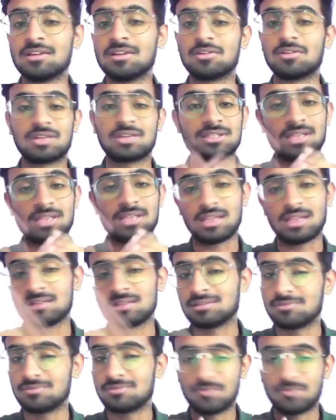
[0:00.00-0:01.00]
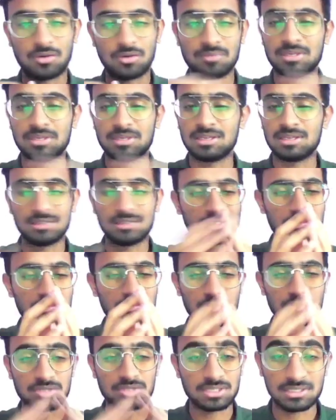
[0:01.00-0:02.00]
Okay, and from here this
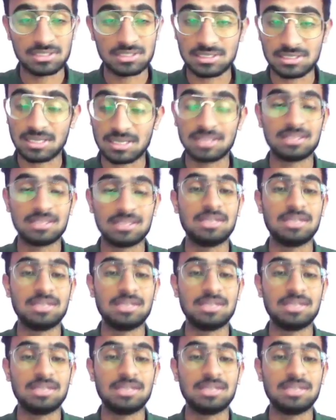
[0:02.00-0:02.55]
position is again